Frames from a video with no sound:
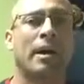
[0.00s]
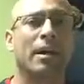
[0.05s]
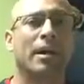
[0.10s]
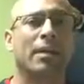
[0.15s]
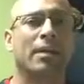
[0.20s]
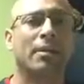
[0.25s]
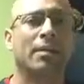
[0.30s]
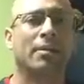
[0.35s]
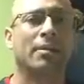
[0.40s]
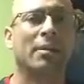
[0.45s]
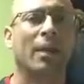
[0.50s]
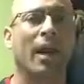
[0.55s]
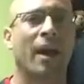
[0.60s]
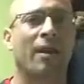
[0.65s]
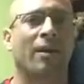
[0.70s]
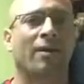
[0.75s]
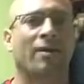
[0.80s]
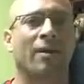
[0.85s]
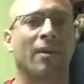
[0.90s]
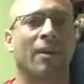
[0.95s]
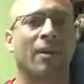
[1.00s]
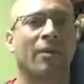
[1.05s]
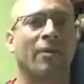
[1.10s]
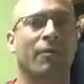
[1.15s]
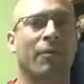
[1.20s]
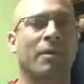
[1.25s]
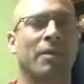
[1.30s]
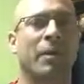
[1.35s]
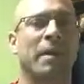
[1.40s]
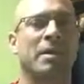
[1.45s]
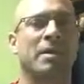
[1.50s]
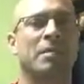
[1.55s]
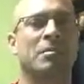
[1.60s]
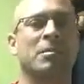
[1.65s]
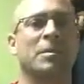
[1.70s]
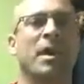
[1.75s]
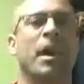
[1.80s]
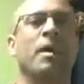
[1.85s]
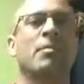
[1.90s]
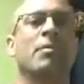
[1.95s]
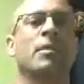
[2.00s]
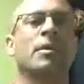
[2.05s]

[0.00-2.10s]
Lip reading: you could do that for quite some time,